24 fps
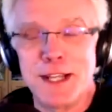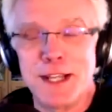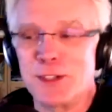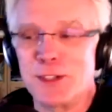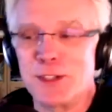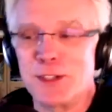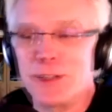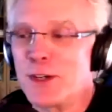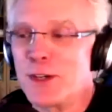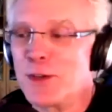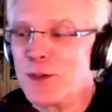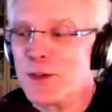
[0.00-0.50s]
don't
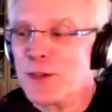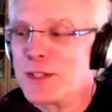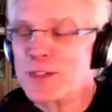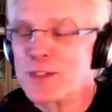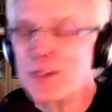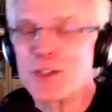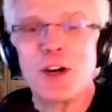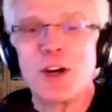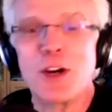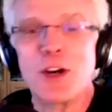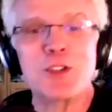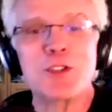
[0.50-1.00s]
know who he is,
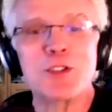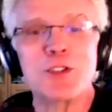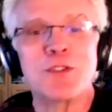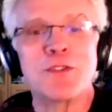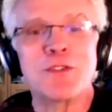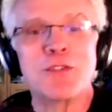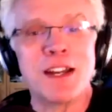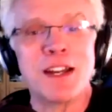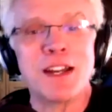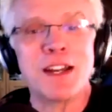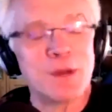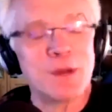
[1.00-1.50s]
Karsh of
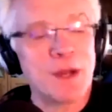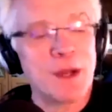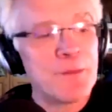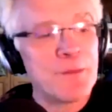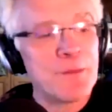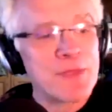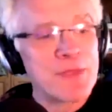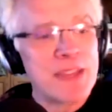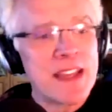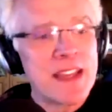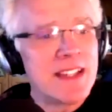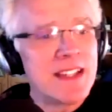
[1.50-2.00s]
Ottawa.
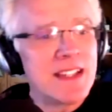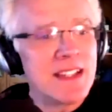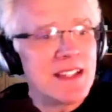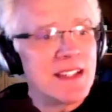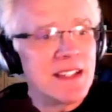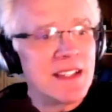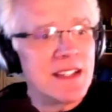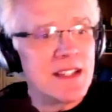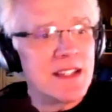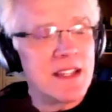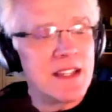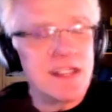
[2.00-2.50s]

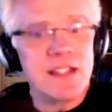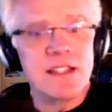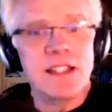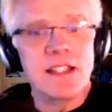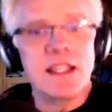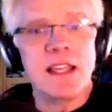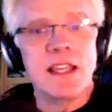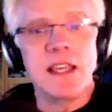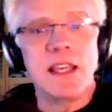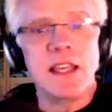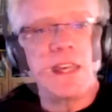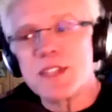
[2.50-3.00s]
He, he,
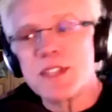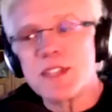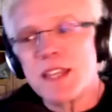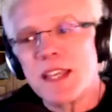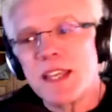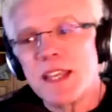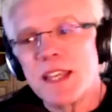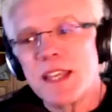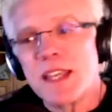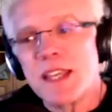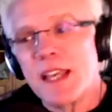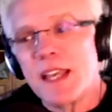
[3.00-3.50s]
did, he was
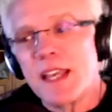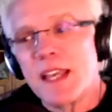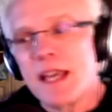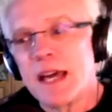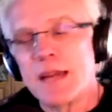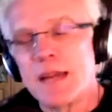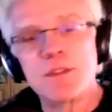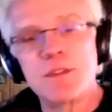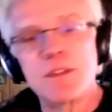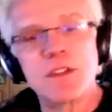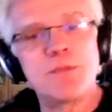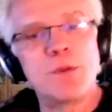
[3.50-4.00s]
the Ansel
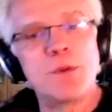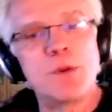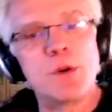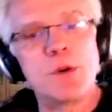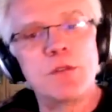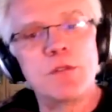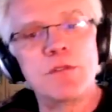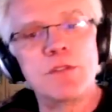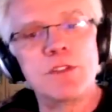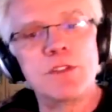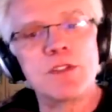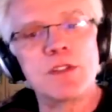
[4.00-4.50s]
Adams of
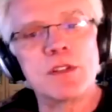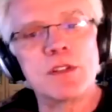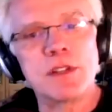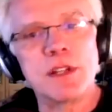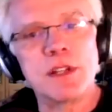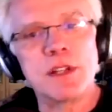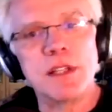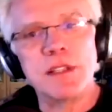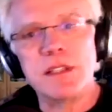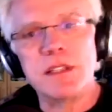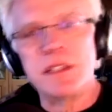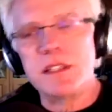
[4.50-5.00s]
portraiture.
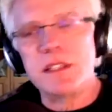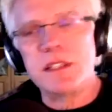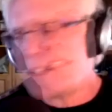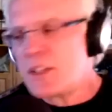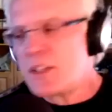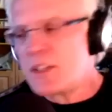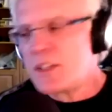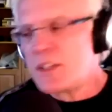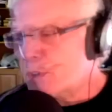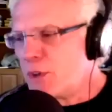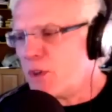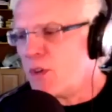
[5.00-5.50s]
He did these
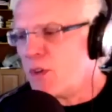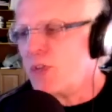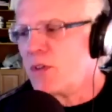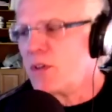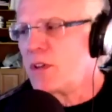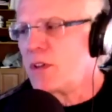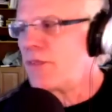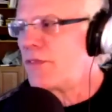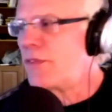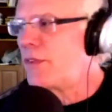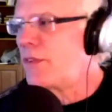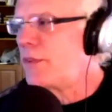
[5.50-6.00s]

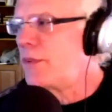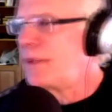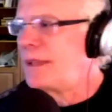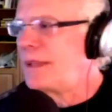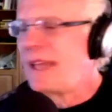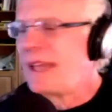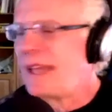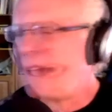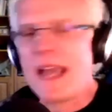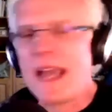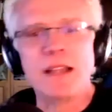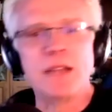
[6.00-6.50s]
beautiful
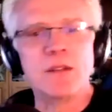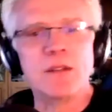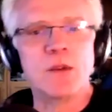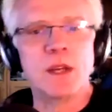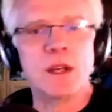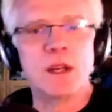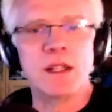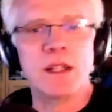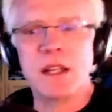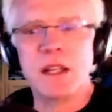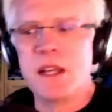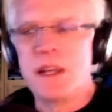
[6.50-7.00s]
black and
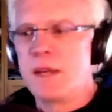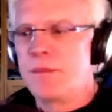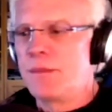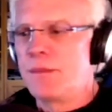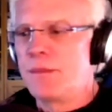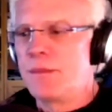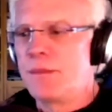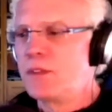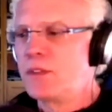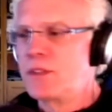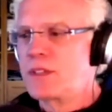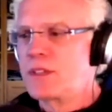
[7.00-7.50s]
white
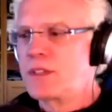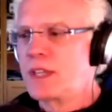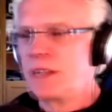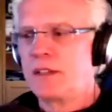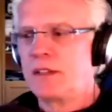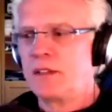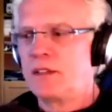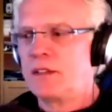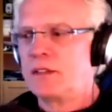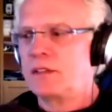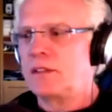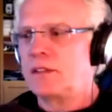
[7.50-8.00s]
pictures that
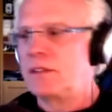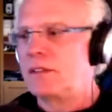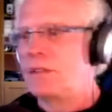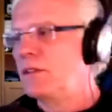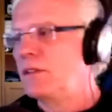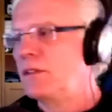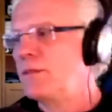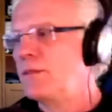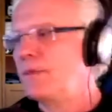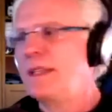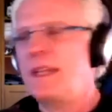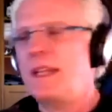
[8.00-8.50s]
look
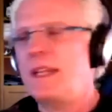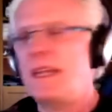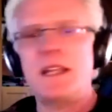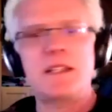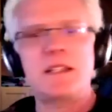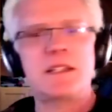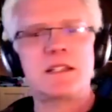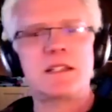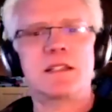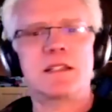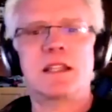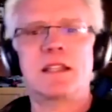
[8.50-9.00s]

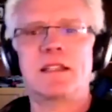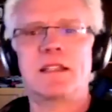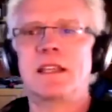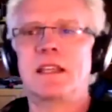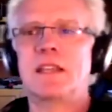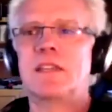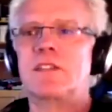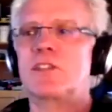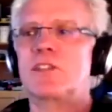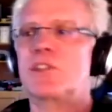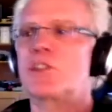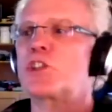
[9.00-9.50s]
luminescent, that
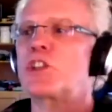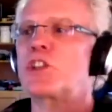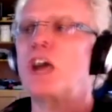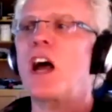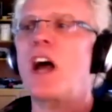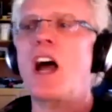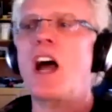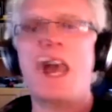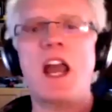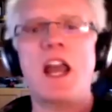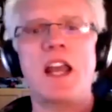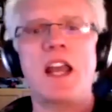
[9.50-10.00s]
they
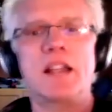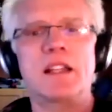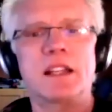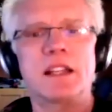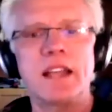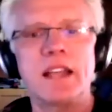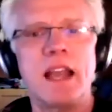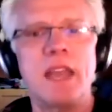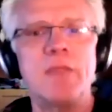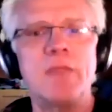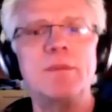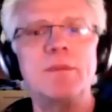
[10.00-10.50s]
shine like
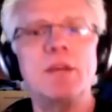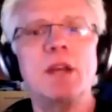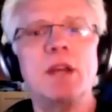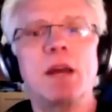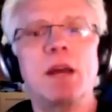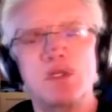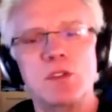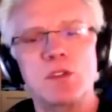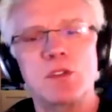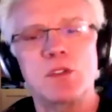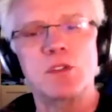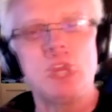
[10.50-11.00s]
Hemi, I'm
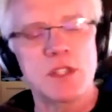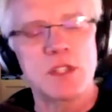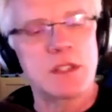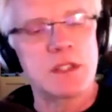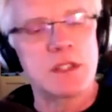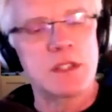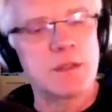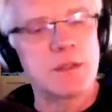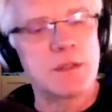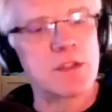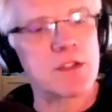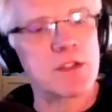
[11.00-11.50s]
sure you've seen the
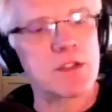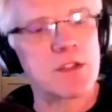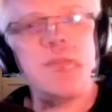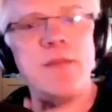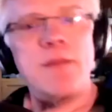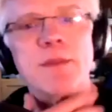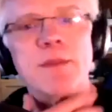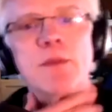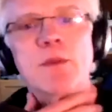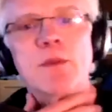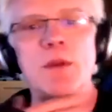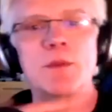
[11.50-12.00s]
picture of
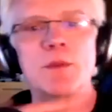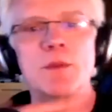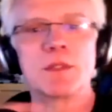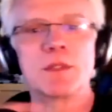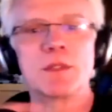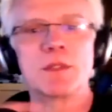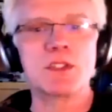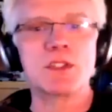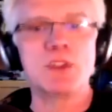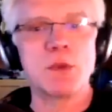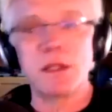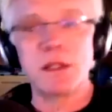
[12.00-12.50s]
Hemingway with the
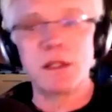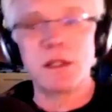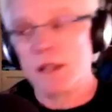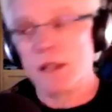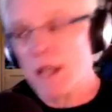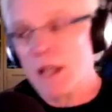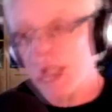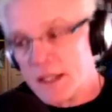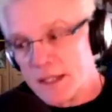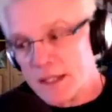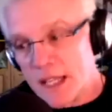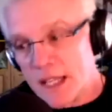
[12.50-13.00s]
sweater.
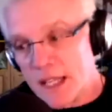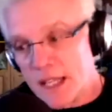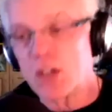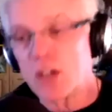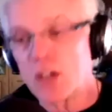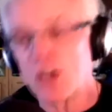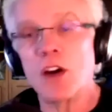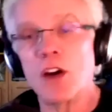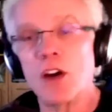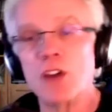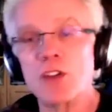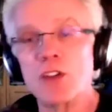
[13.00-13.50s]
That's a
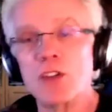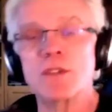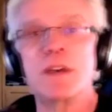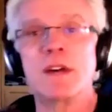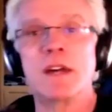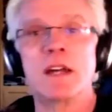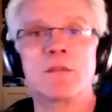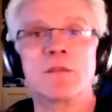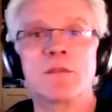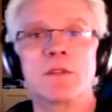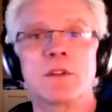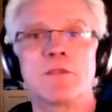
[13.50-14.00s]
Karsh of
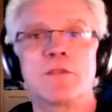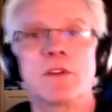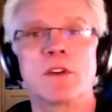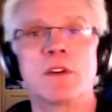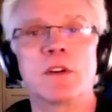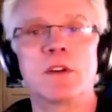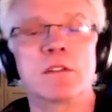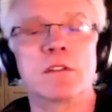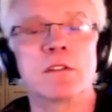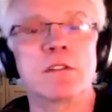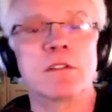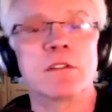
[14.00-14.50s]
Ottawa
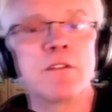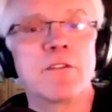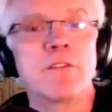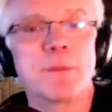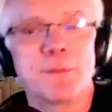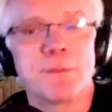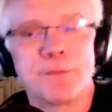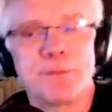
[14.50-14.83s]
photograph.